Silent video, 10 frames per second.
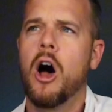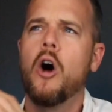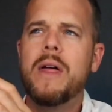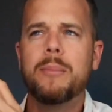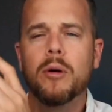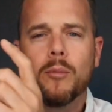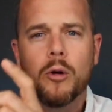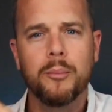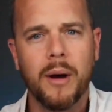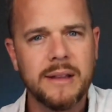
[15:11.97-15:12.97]
Oh, they put
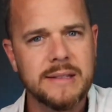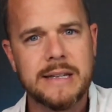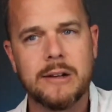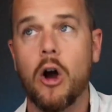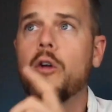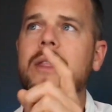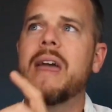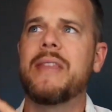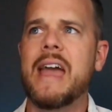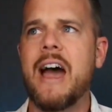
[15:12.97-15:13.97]
more buttons here. Oh,
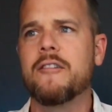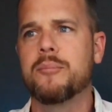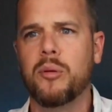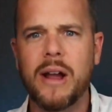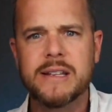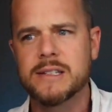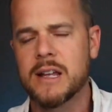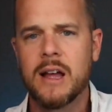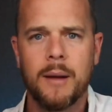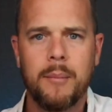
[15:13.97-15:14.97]
they have price
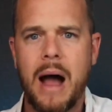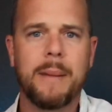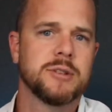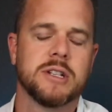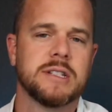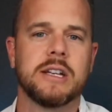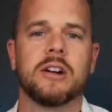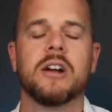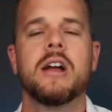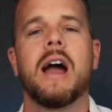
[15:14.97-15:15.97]
options
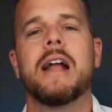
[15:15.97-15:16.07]
here.